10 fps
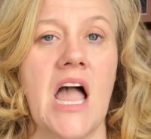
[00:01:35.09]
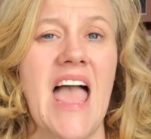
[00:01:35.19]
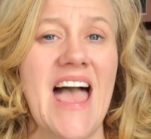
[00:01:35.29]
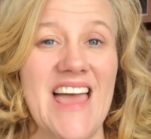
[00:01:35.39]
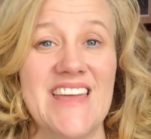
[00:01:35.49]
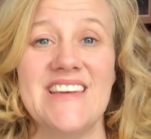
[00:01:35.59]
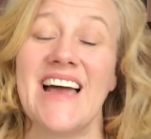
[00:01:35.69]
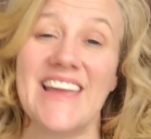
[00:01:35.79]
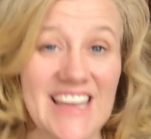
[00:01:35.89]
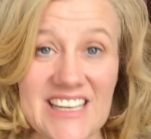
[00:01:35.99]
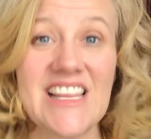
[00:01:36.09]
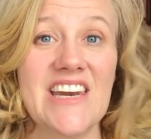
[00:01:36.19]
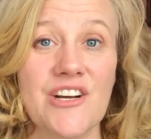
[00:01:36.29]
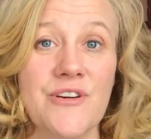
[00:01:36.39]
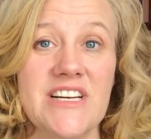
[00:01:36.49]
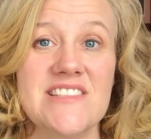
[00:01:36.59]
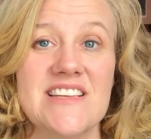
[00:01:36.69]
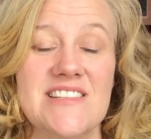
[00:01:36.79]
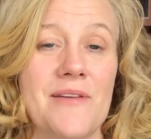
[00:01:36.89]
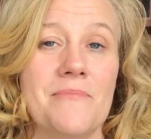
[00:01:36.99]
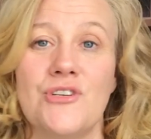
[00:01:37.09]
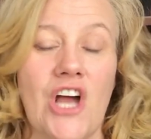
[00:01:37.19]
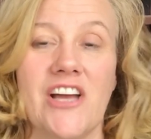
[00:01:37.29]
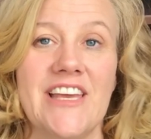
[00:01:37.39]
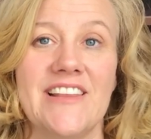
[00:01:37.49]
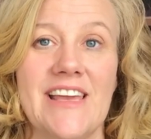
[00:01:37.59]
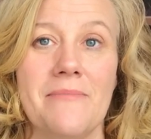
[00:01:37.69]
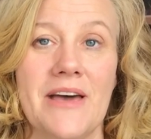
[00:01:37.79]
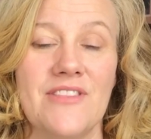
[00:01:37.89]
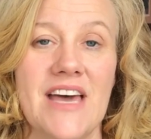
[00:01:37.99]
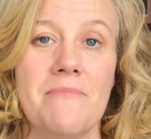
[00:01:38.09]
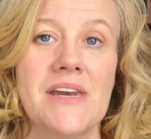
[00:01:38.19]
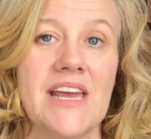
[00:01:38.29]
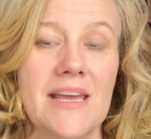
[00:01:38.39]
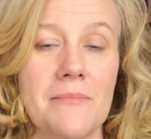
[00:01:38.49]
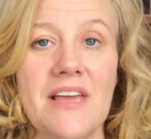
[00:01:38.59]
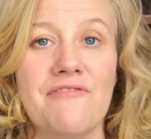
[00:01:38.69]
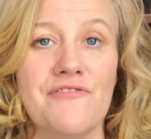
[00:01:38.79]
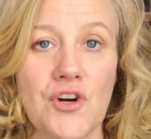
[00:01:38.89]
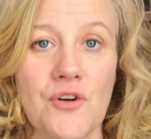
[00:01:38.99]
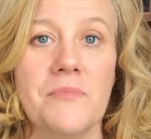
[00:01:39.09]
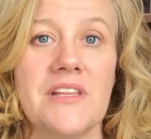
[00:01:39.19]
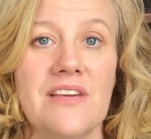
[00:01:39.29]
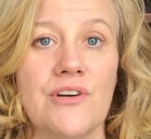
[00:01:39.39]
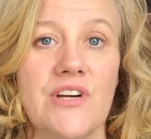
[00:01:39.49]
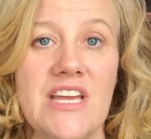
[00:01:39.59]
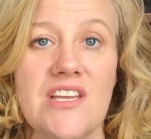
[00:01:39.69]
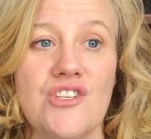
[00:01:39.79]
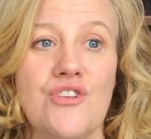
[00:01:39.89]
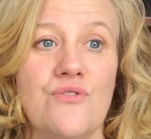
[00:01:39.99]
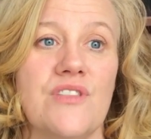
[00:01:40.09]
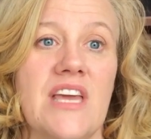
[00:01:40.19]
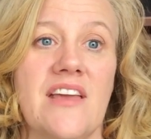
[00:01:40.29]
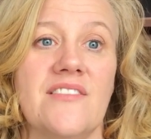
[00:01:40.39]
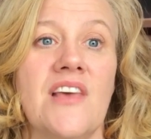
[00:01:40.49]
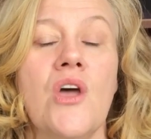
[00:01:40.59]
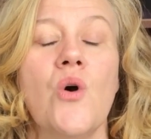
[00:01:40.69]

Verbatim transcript: And I get a lot of criticism, shockingly, about that, but I am a firm believer in two things.